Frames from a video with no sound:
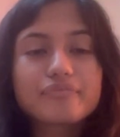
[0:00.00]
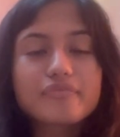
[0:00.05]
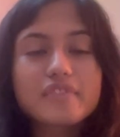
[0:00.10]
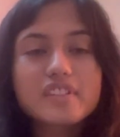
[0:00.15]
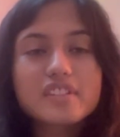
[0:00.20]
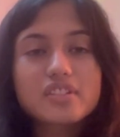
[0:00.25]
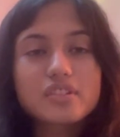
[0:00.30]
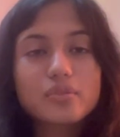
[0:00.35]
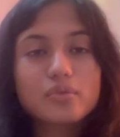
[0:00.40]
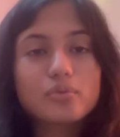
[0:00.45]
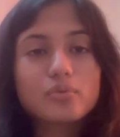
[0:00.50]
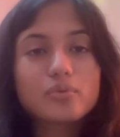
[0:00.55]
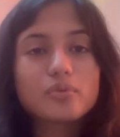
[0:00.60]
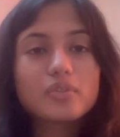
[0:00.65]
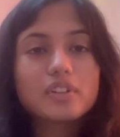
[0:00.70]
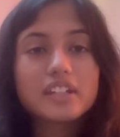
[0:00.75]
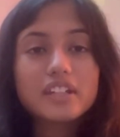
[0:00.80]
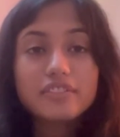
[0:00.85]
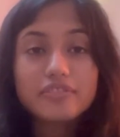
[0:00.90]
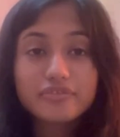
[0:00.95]

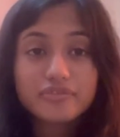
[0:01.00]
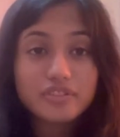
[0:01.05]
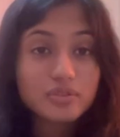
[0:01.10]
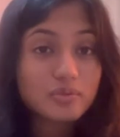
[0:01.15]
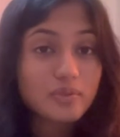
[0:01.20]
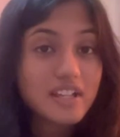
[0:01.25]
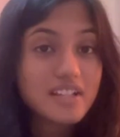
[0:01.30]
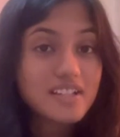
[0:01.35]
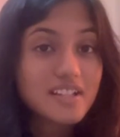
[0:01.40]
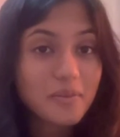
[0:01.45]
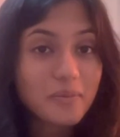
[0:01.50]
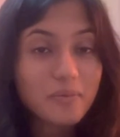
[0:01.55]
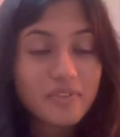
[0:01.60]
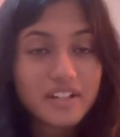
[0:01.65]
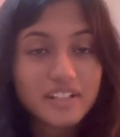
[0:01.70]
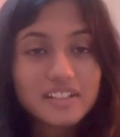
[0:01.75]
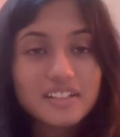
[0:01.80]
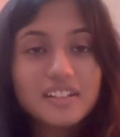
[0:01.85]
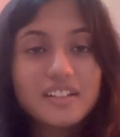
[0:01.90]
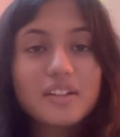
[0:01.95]
So if you are
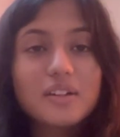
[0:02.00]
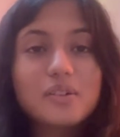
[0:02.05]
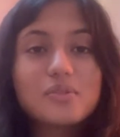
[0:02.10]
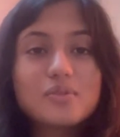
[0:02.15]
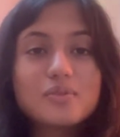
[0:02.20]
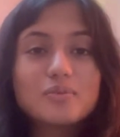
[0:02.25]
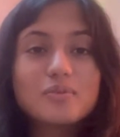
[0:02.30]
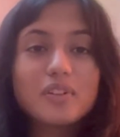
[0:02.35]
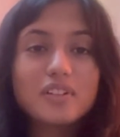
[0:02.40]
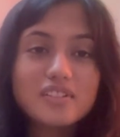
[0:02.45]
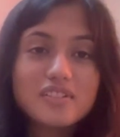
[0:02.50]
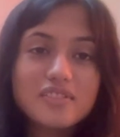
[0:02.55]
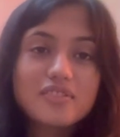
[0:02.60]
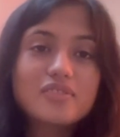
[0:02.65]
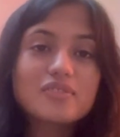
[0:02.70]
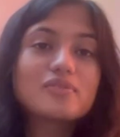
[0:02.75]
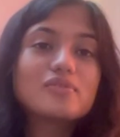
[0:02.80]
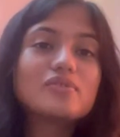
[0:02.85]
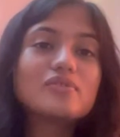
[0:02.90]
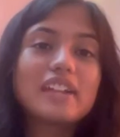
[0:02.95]
someone who
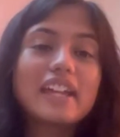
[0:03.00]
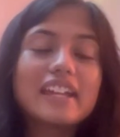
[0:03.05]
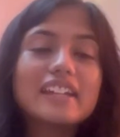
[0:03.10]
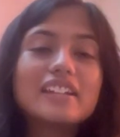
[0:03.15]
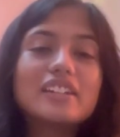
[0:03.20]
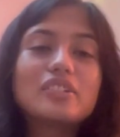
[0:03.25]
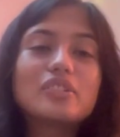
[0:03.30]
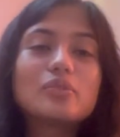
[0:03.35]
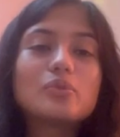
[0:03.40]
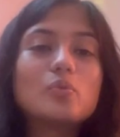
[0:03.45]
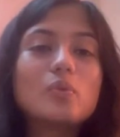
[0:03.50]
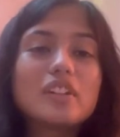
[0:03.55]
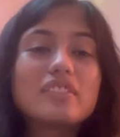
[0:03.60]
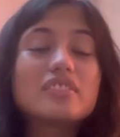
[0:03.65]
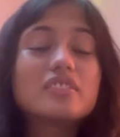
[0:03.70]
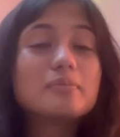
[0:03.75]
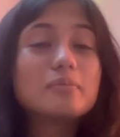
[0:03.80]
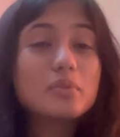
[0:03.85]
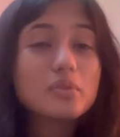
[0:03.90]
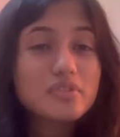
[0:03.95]
wants to get into one
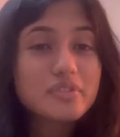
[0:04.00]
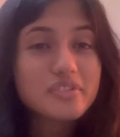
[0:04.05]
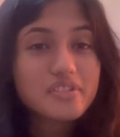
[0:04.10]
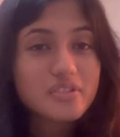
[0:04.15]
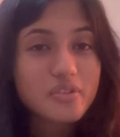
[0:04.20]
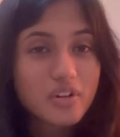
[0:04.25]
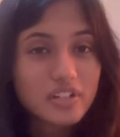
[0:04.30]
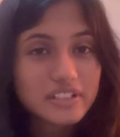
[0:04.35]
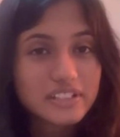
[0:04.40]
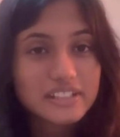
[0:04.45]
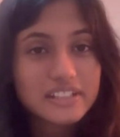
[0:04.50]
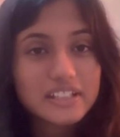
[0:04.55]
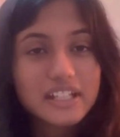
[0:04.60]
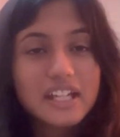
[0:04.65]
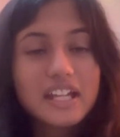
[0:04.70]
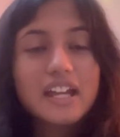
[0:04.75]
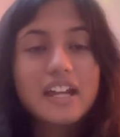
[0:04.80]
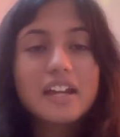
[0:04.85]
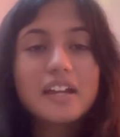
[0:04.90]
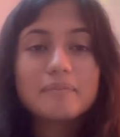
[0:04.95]
of the most sorted
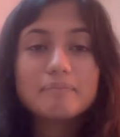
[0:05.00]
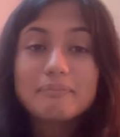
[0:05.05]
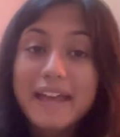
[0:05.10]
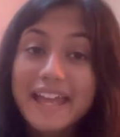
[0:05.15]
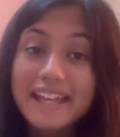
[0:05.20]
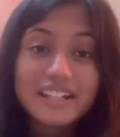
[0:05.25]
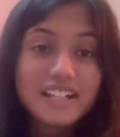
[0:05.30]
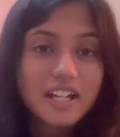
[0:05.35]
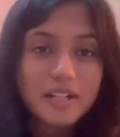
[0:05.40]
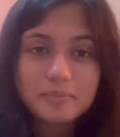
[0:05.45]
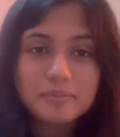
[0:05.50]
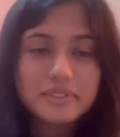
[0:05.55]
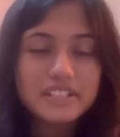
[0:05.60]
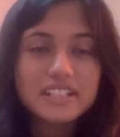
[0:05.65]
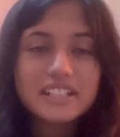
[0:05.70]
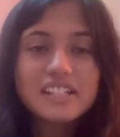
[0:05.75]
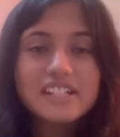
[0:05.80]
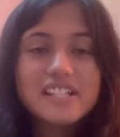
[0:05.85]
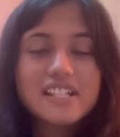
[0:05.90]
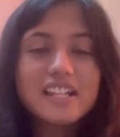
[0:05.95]
man
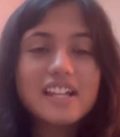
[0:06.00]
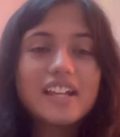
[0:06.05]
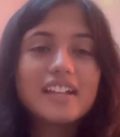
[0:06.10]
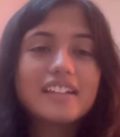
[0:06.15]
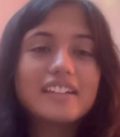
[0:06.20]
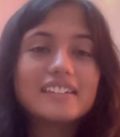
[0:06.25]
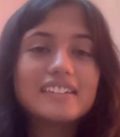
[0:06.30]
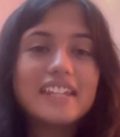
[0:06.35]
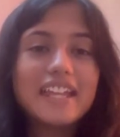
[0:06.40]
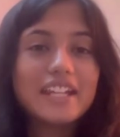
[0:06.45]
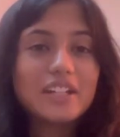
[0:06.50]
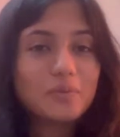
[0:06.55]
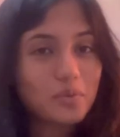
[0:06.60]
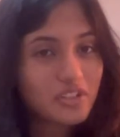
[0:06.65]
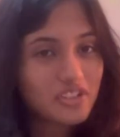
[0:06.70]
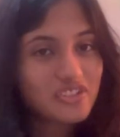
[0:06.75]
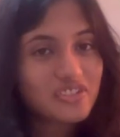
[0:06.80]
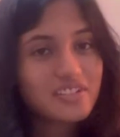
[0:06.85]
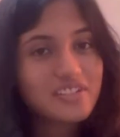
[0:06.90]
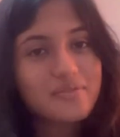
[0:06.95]
companies, then
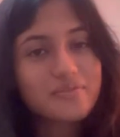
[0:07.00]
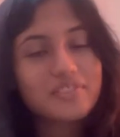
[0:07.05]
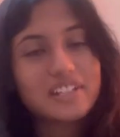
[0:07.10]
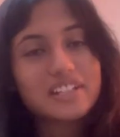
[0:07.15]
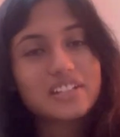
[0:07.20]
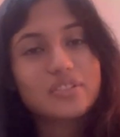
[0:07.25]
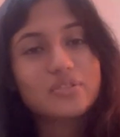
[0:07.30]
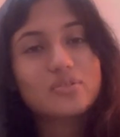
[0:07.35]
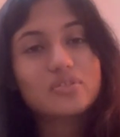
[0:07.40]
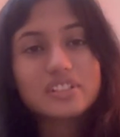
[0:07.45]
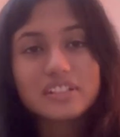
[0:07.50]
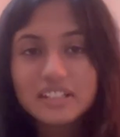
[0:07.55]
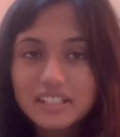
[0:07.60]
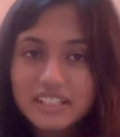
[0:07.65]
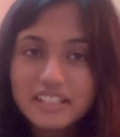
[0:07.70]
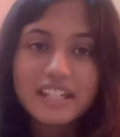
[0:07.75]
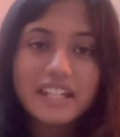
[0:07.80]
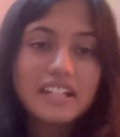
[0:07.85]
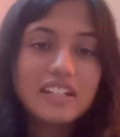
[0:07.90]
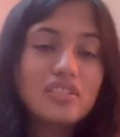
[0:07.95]
watch this video
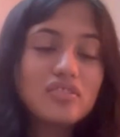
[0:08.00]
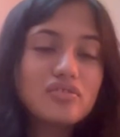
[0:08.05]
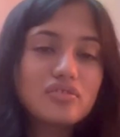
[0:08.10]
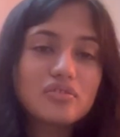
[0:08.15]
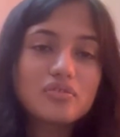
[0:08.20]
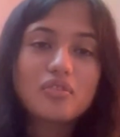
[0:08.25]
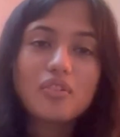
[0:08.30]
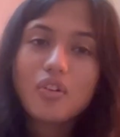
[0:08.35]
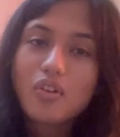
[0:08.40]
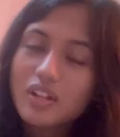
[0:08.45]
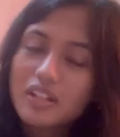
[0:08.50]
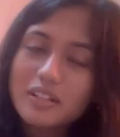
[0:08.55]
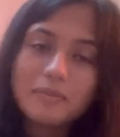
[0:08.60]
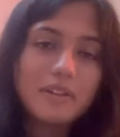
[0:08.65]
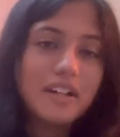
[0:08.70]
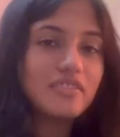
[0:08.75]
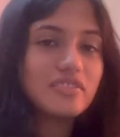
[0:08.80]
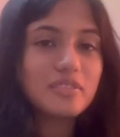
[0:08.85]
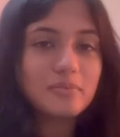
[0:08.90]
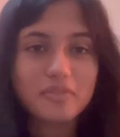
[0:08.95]
till the end to know all
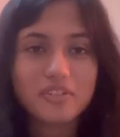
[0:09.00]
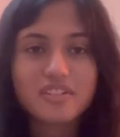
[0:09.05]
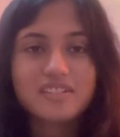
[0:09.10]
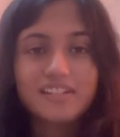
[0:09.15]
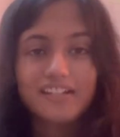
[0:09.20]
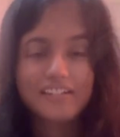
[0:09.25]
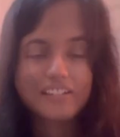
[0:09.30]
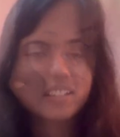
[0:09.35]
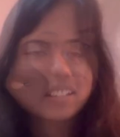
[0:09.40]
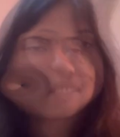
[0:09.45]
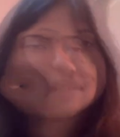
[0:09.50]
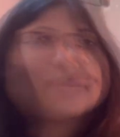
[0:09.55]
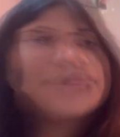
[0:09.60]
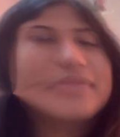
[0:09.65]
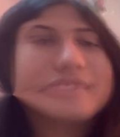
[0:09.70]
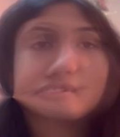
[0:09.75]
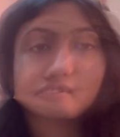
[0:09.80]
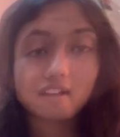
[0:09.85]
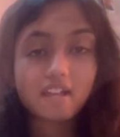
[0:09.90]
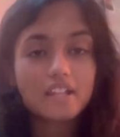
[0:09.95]
about the process.
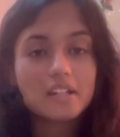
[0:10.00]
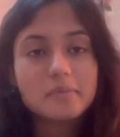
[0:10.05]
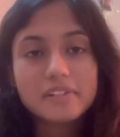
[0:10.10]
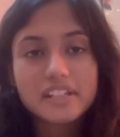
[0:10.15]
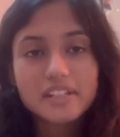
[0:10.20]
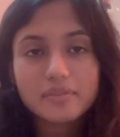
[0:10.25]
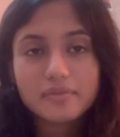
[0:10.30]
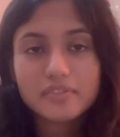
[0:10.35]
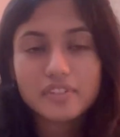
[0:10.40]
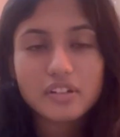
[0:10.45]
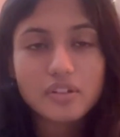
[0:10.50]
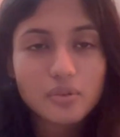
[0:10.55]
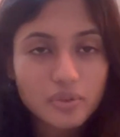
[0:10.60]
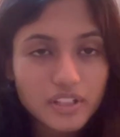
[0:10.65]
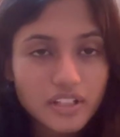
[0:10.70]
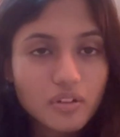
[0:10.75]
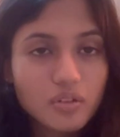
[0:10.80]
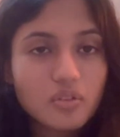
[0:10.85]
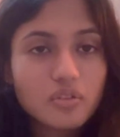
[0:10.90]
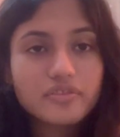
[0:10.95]
So I'll be
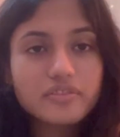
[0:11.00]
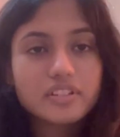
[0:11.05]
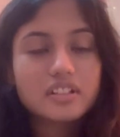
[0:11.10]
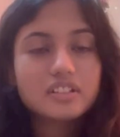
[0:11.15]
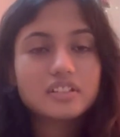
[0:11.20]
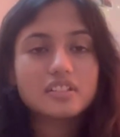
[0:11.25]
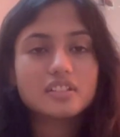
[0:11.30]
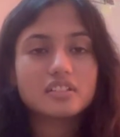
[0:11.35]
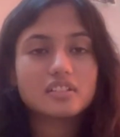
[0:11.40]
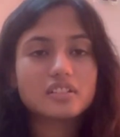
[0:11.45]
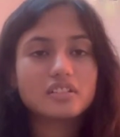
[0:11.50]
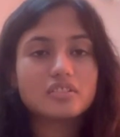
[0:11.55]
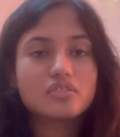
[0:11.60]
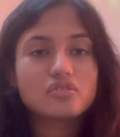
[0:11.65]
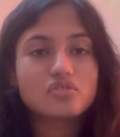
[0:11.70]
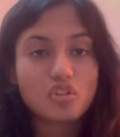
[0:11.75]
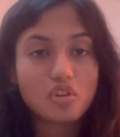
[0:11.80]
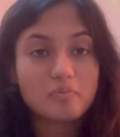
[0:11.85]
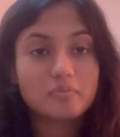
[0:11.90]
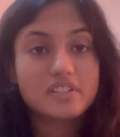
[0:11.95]
going over
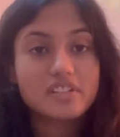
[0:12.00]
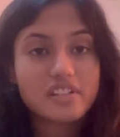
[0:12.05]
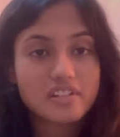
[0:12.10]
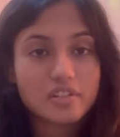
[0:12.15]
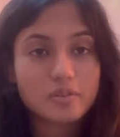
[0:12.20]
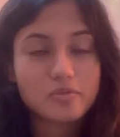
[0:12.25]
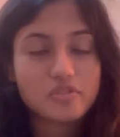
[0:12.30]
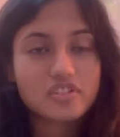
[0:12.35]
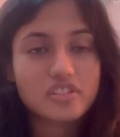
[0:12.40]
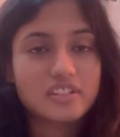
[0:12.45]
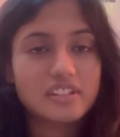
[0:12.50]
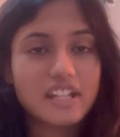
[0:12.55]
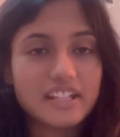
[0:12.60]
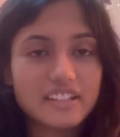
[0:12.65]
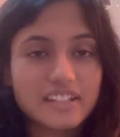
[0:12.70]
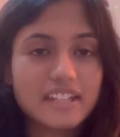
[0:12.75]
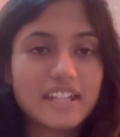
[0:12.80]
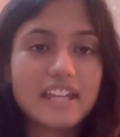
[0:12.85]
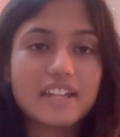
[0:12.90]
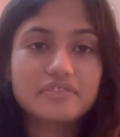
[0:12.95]
the job description
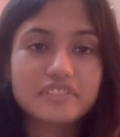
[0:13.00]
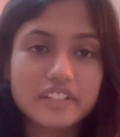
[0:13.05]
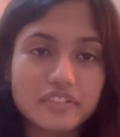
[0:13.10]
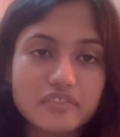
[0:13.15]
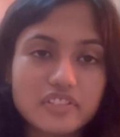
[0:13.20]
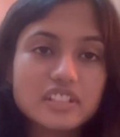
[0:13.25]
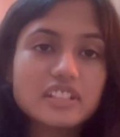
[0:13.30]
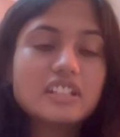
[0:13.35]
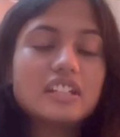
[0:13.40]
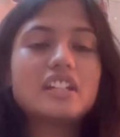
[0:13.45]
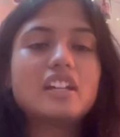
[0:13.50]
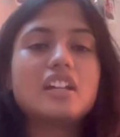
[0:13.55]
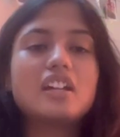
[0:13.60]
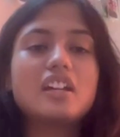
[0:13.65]
that they have given.